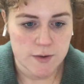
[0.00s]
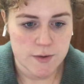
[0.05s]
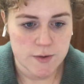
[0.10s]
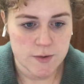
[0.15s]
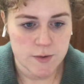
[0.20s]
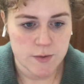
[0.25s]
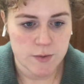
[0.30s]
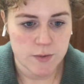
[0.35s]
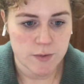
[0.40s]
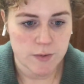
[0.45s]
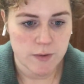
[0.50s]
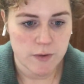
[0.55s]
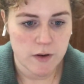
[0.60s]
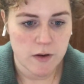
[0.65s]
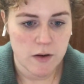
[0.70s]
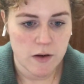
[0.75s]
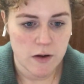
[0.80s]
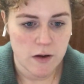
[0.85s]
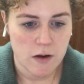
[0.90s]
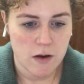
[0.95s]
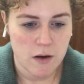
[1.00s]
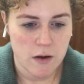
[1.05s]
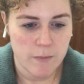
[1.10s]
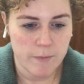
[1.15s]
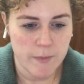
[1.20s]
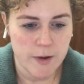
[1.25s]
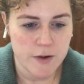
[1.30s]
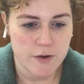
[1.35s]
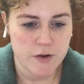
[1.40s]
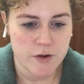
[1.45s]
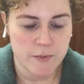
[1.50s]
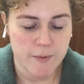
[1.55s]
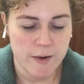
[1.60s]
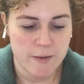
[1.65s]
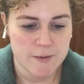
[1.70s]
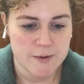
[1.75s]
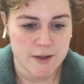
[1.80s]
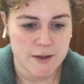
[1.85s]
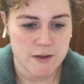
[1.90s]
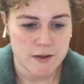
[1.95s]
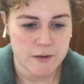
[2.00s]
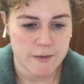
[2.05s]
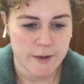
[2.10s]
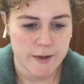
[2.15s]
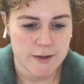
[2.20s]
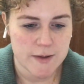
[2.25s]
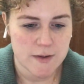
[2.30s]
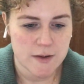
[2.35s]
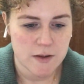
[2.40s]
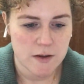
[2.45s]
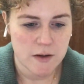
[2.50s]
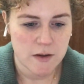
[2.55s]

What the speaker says: stool. Midge sweeps into it.